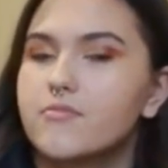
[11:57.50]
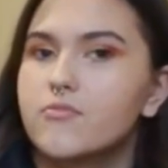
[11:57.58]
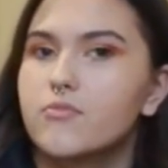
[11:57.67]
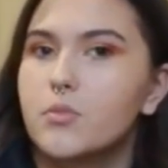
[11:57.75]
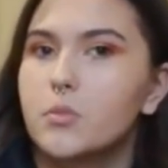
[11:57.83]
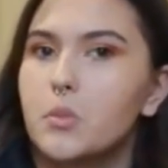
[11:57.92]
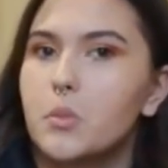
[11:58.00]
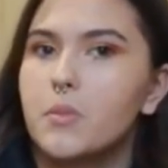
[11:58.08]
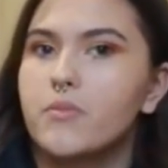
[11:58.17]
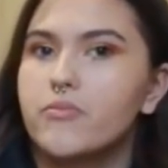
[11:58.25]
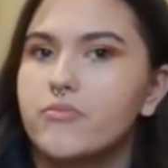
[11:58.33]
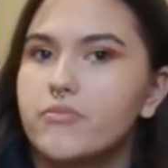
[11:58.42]

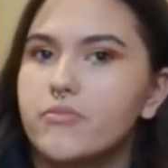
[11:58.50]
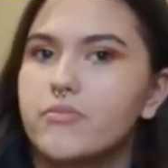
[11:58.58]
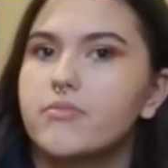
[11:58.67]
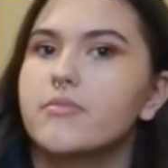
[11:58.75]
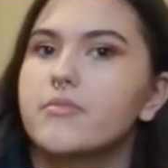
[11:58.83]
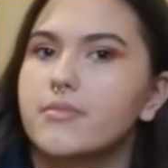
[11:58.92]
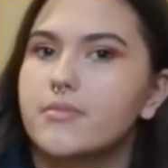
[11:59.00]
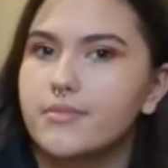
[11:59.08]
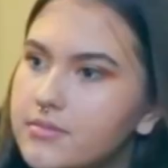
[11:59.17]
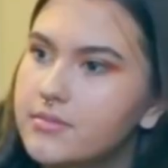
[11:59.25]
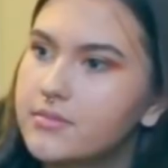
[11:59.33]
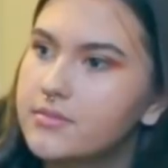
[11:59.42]

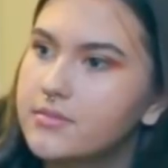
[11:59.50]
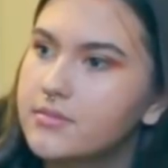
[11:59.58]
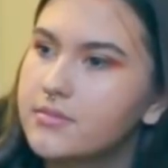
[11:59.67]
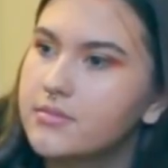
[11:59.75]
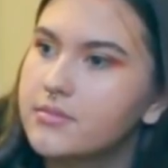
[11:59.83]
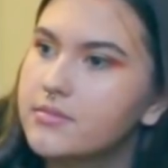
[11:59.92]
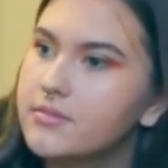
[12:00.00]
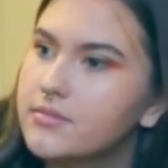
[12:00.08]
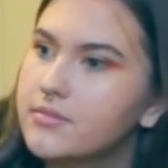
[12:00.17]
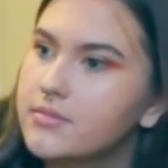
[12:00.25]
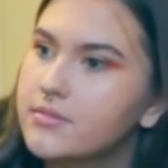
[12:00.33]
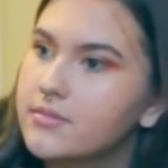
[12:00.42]

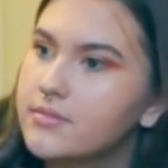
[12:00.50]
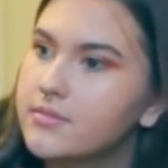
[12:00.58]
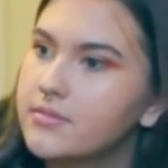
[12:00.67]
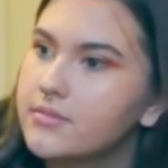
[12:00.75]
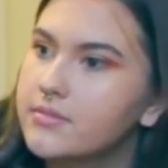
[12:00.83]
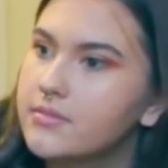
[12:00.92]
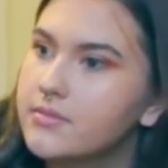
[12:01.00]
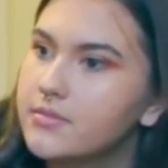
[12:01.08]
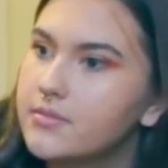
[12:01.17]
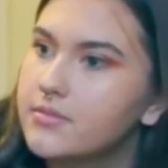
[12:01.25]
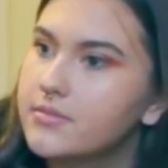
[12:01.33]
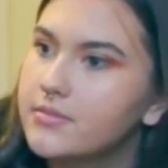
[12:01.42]

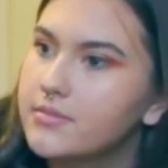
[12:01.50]
(silent)